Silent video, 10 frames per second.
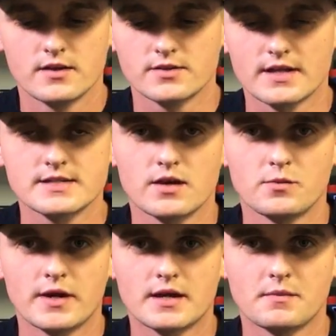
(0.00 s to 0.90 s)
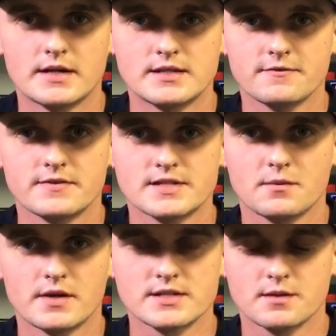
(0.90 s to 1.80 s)
So that's how I break in my diff and
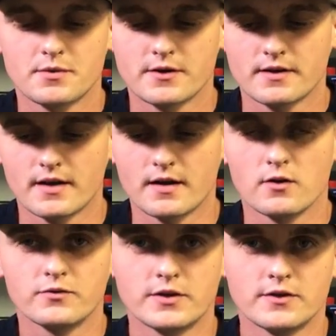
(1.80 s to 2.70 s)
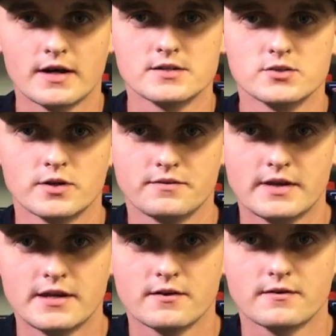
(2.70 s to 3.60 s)
set my slipper. Hopefully you guys enjoy the
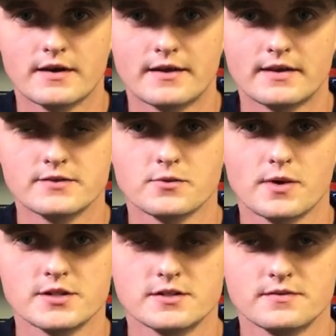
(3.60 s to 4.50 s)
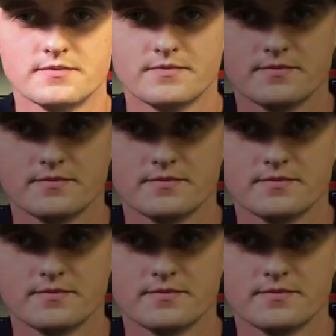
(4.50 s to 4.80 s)
video, and thanks for watching.